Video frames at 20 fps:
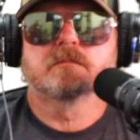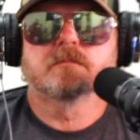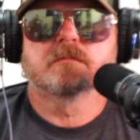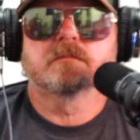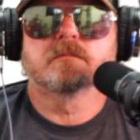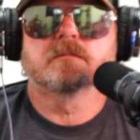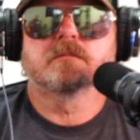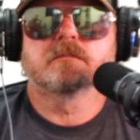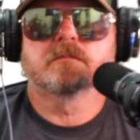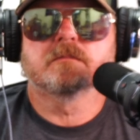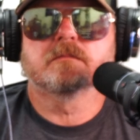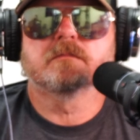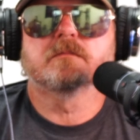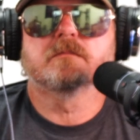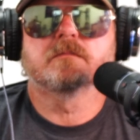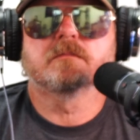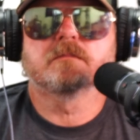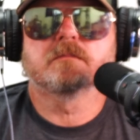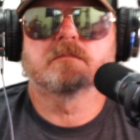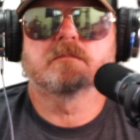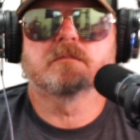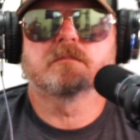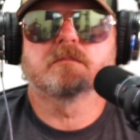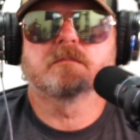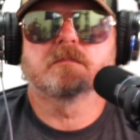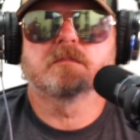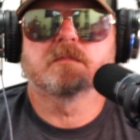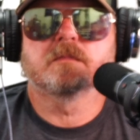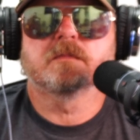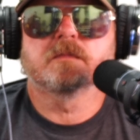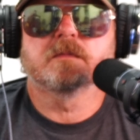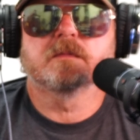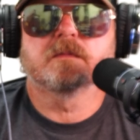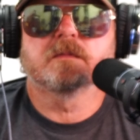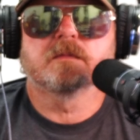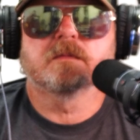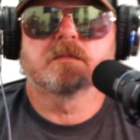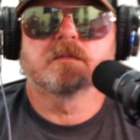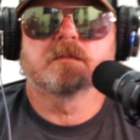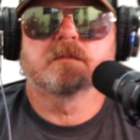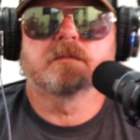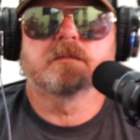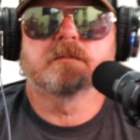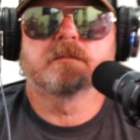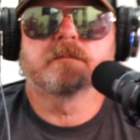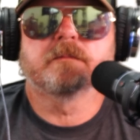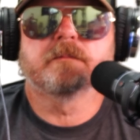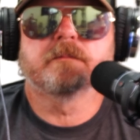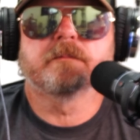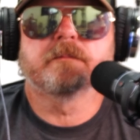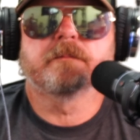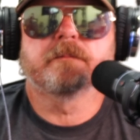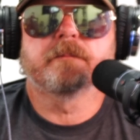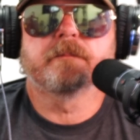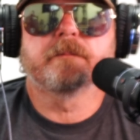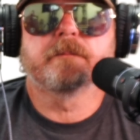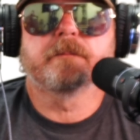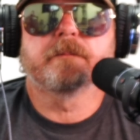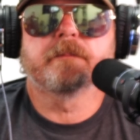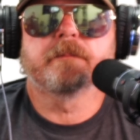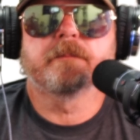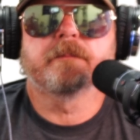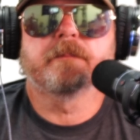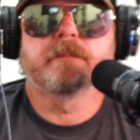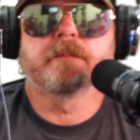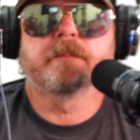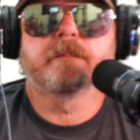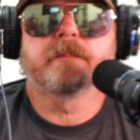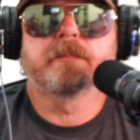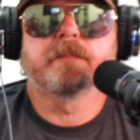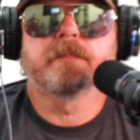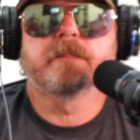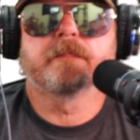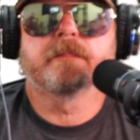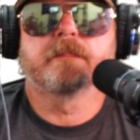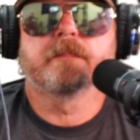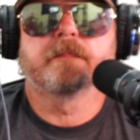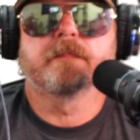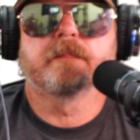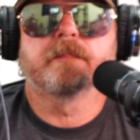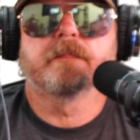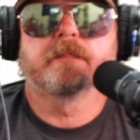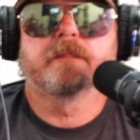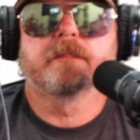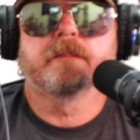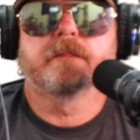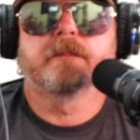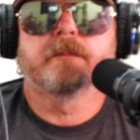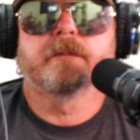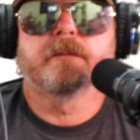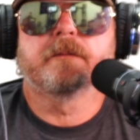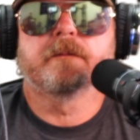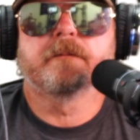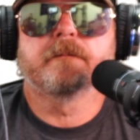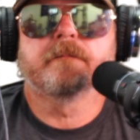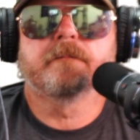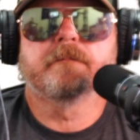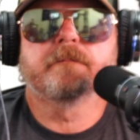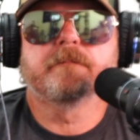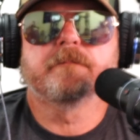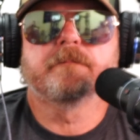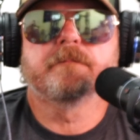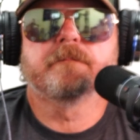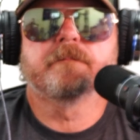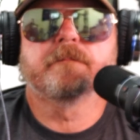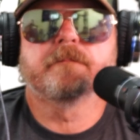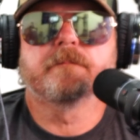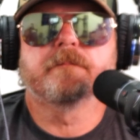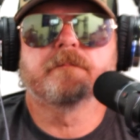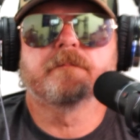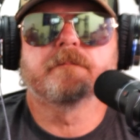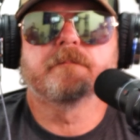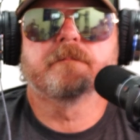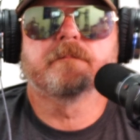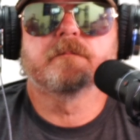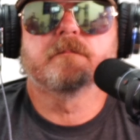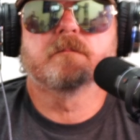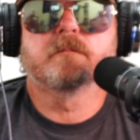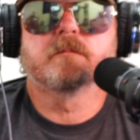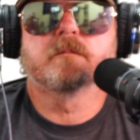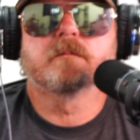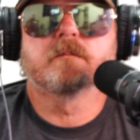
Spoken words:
[no speech]